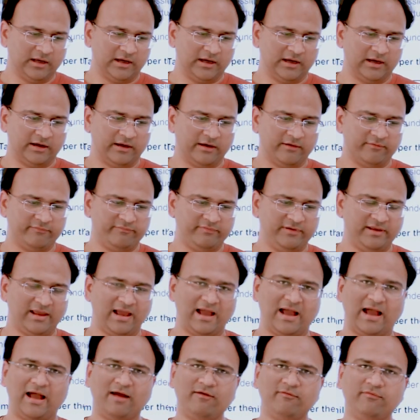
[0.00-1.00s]
uh, we
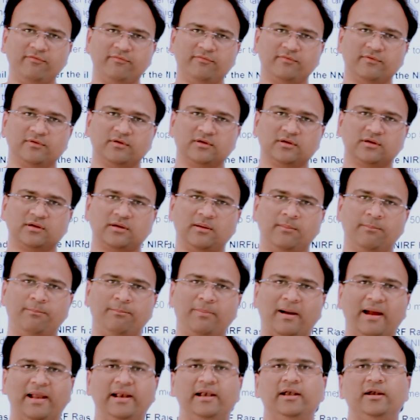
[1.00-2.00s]
have
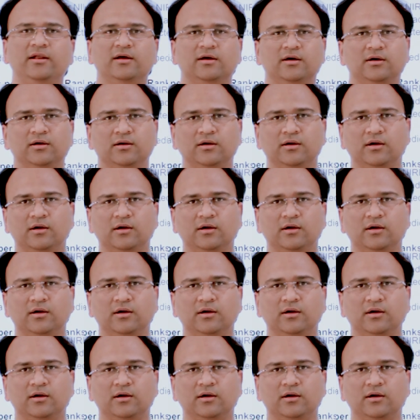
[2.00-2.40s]
compiled